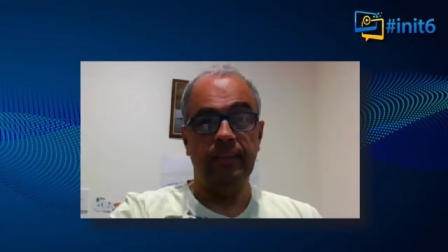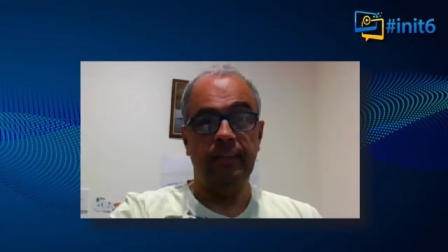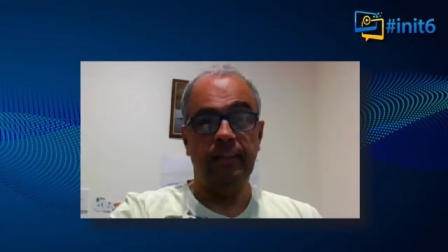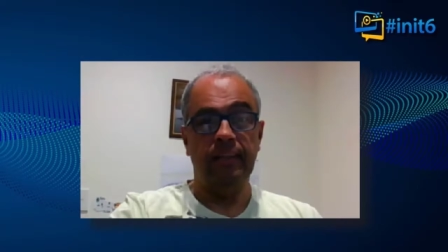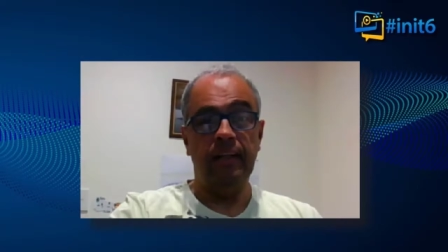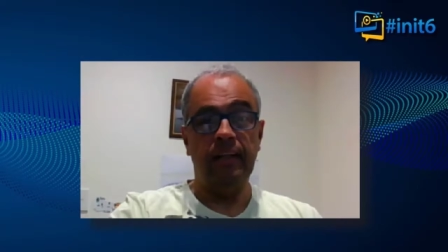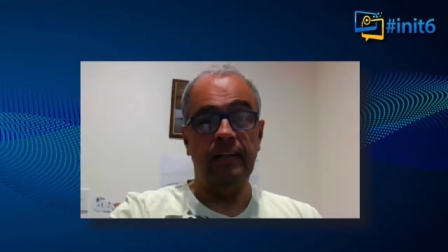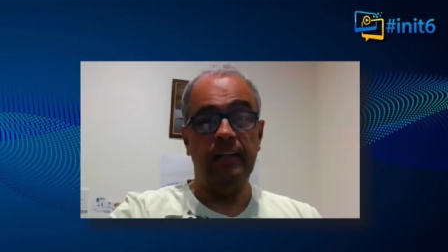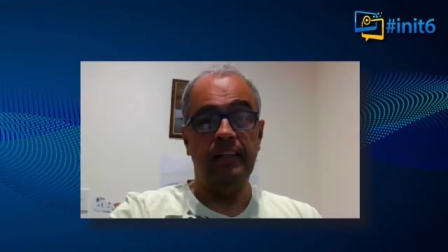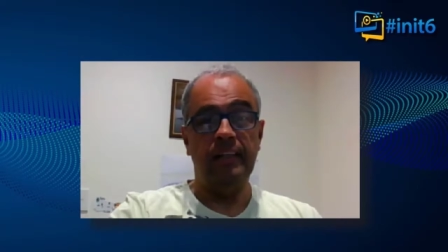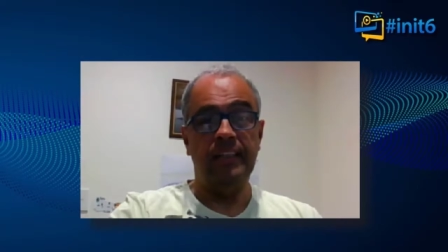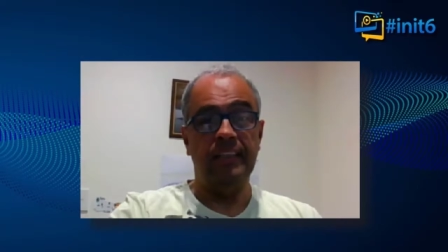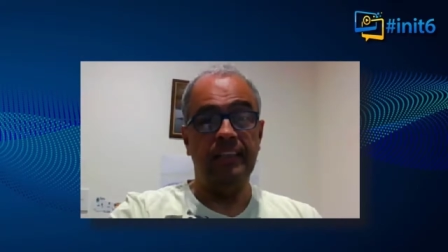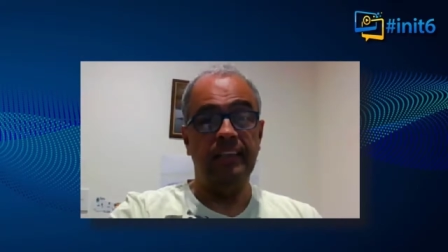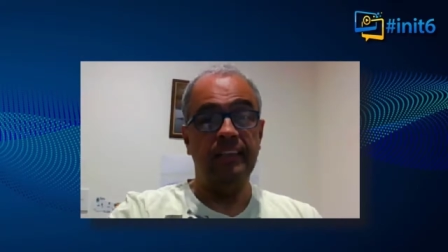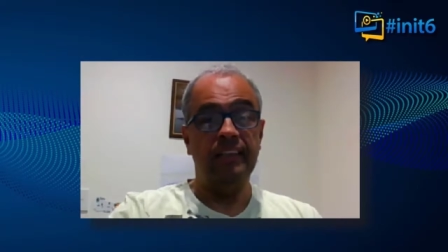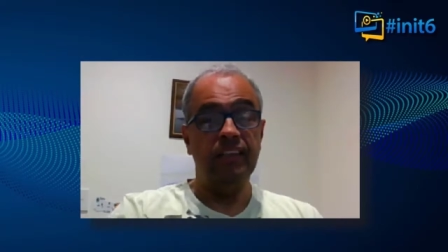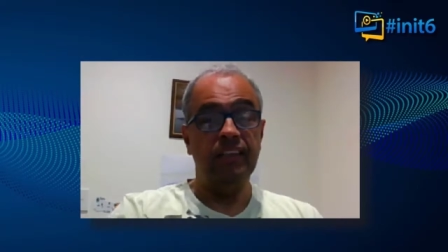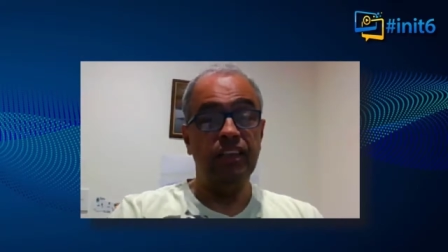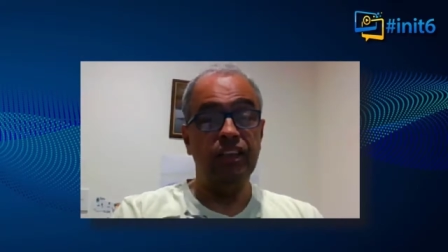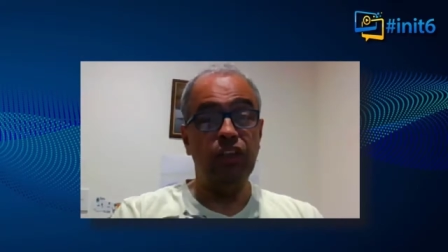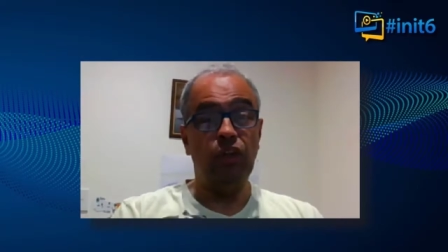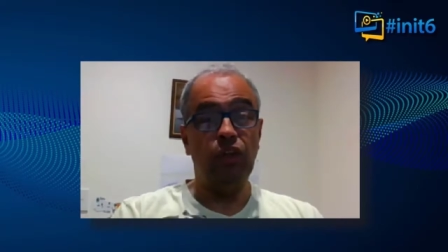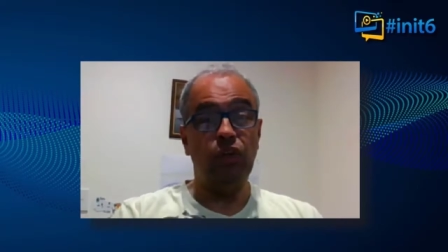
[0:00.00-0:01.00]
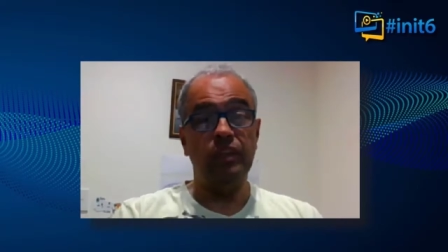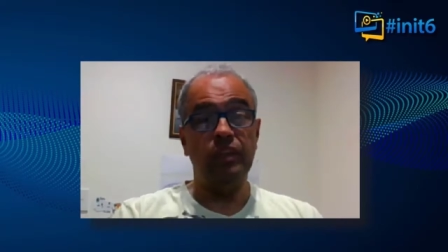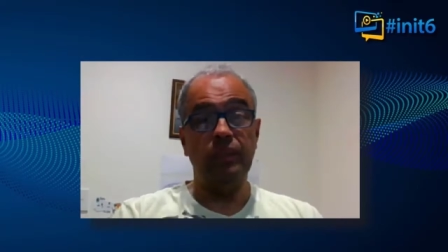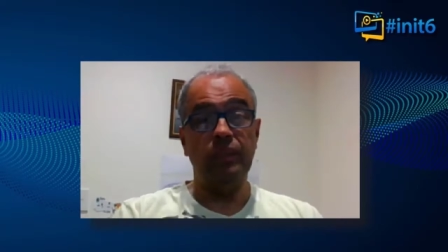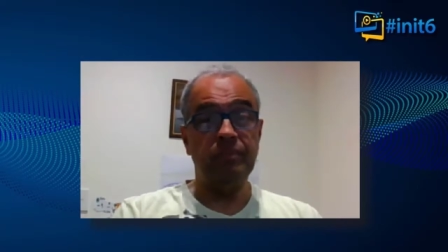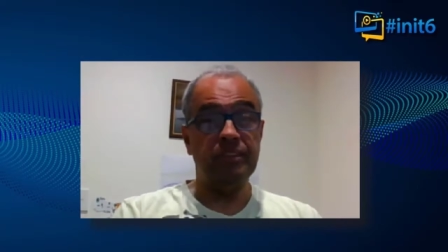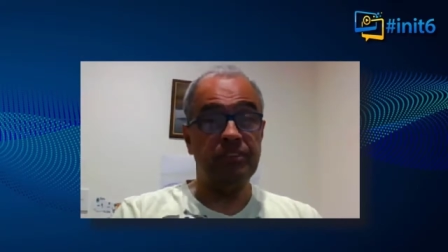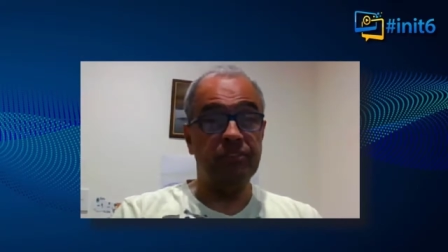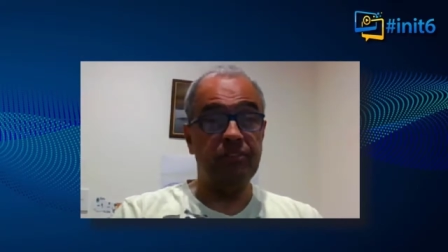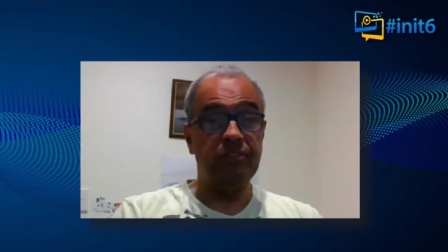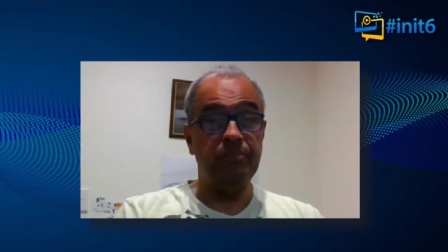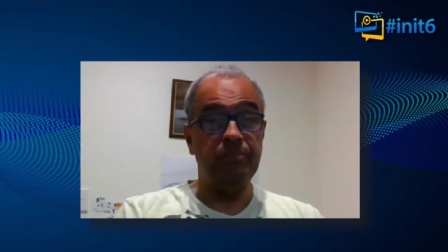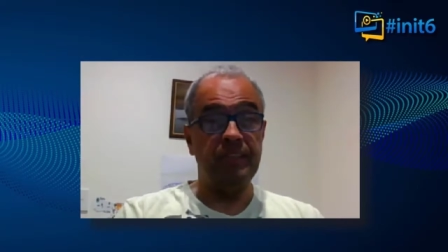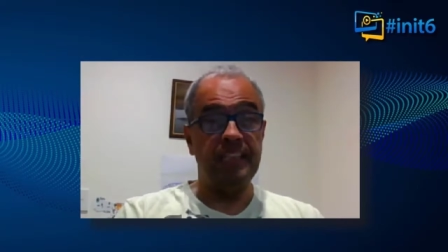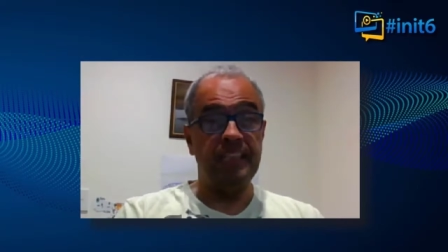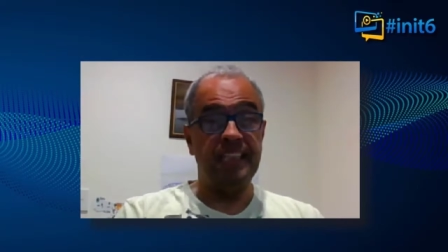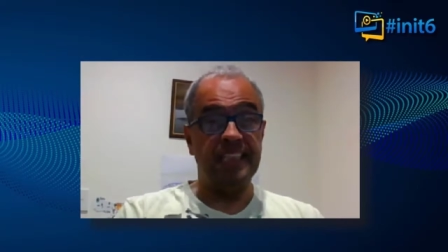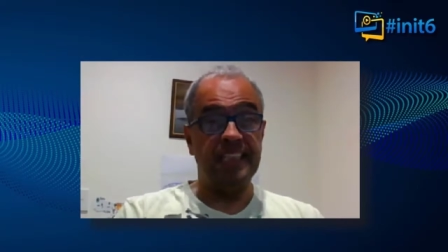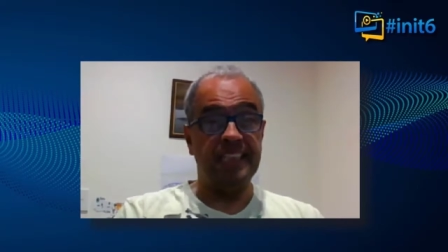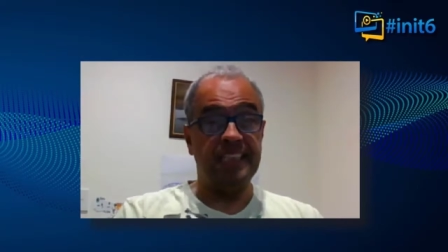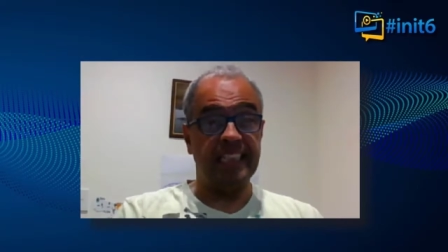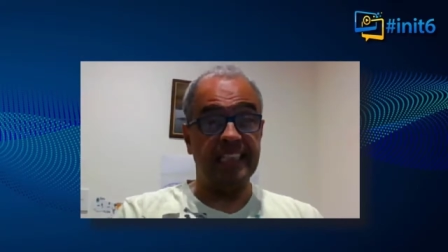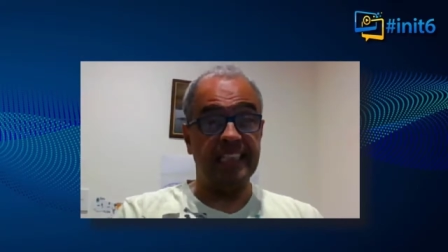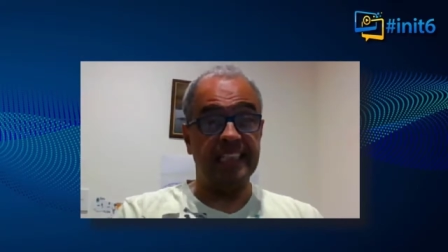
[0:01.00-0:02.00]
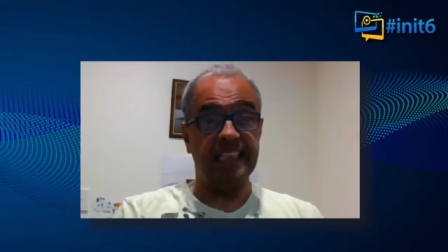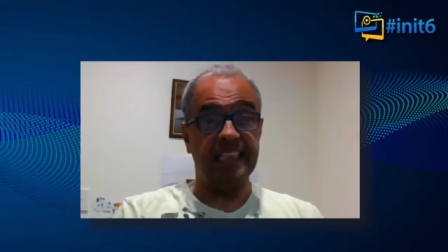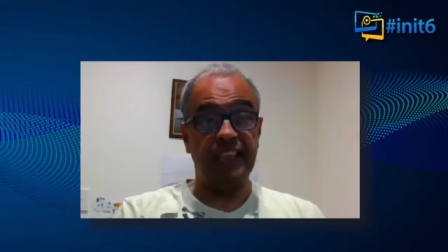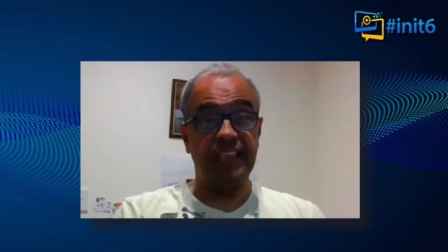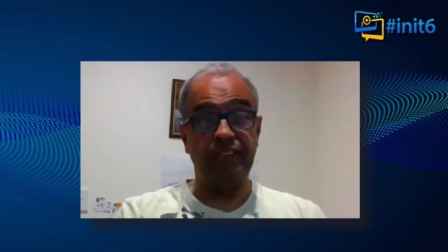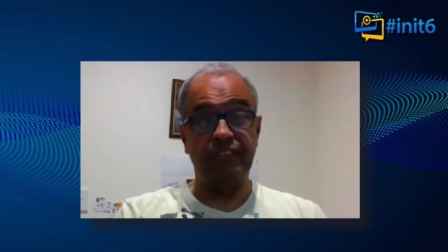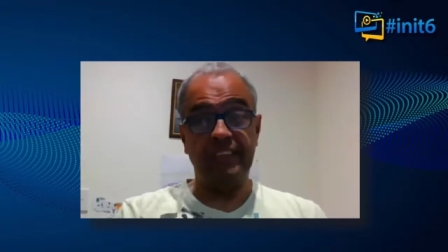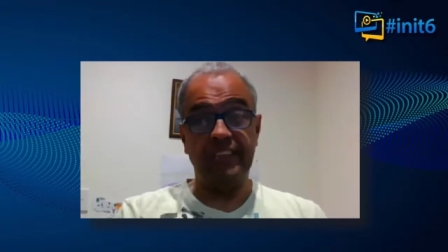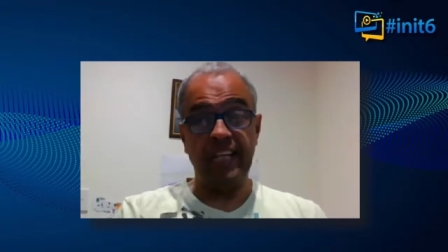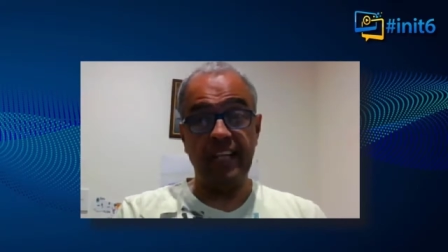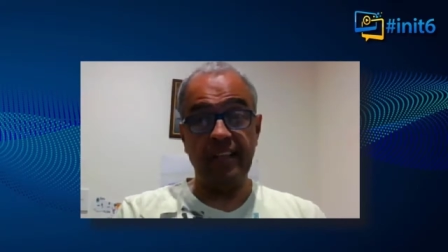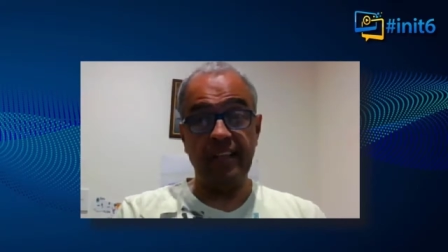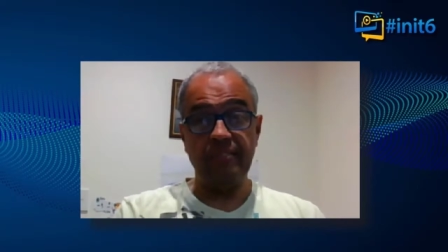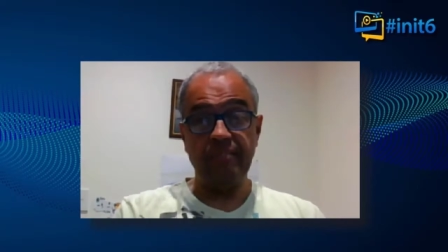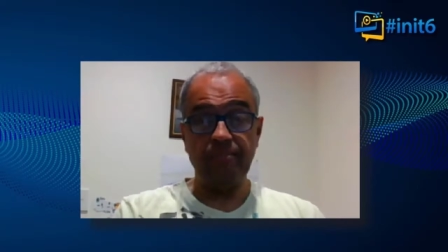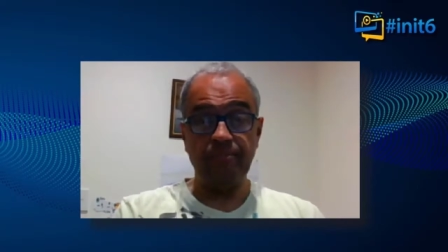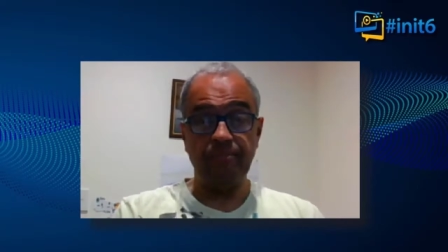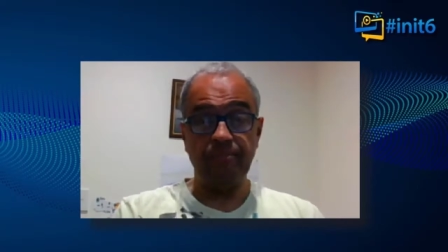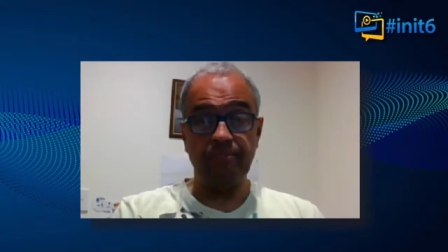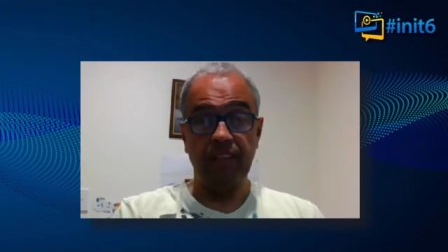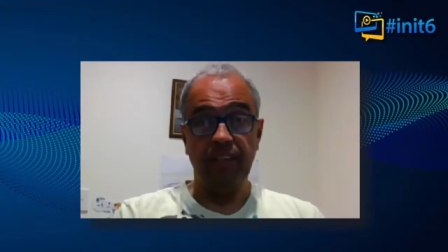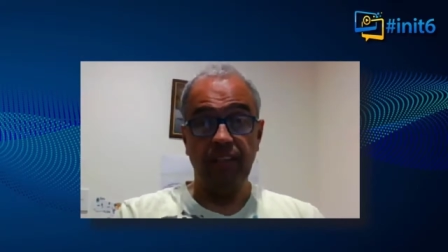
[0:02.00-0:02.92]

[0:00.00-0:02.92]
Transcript: Hi, John Gibbs from init6 here again.